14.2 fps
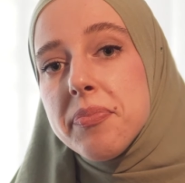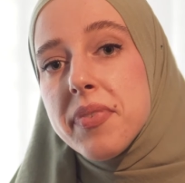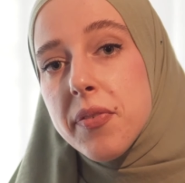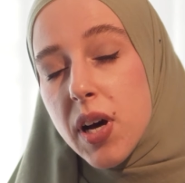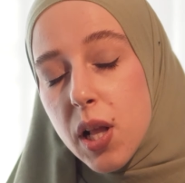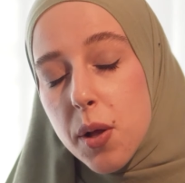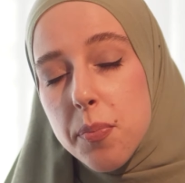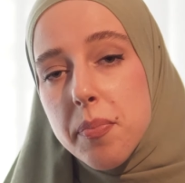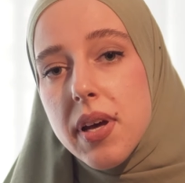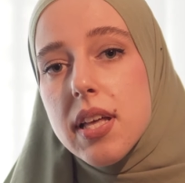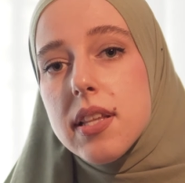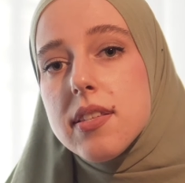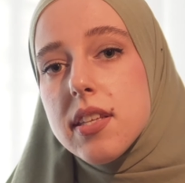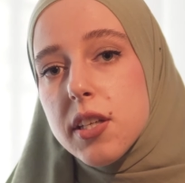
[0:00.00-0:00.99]

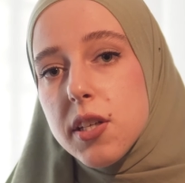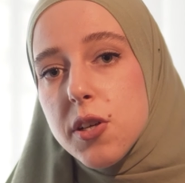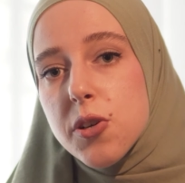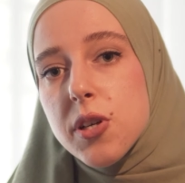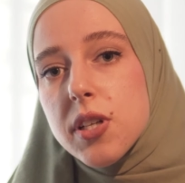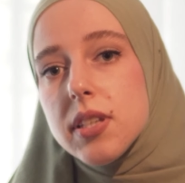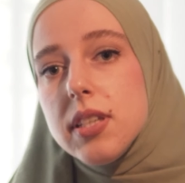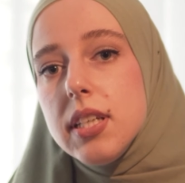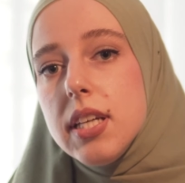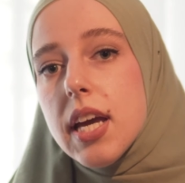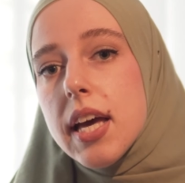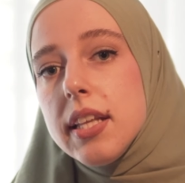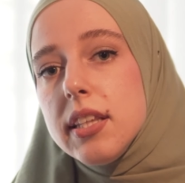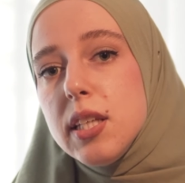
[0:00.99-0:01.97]
development,
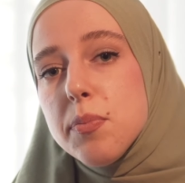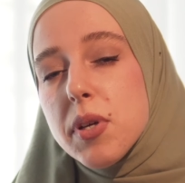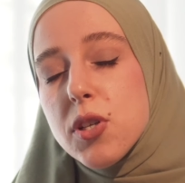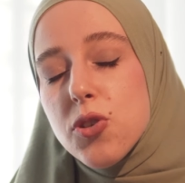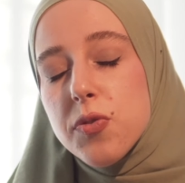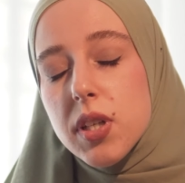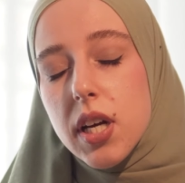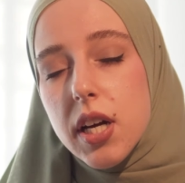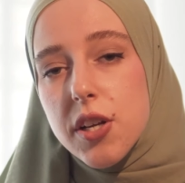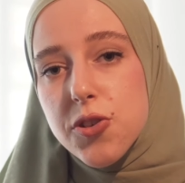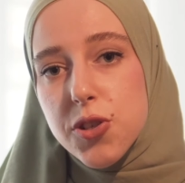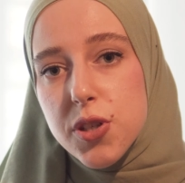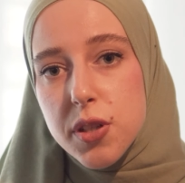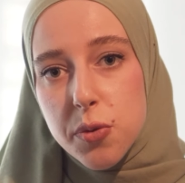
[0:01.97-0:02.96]
security and the image of the
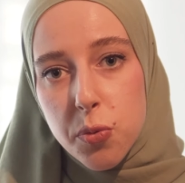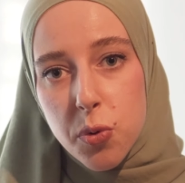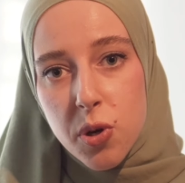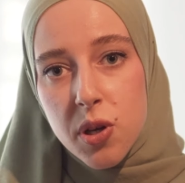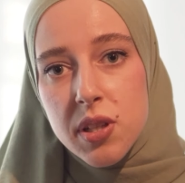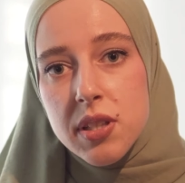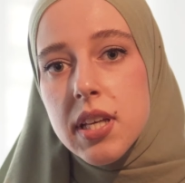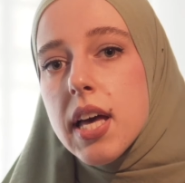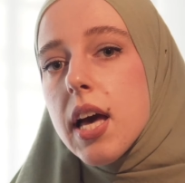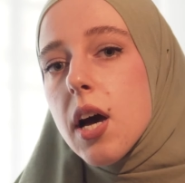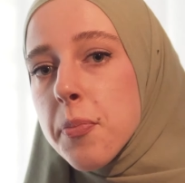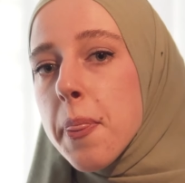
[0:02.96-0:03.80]
country in the world.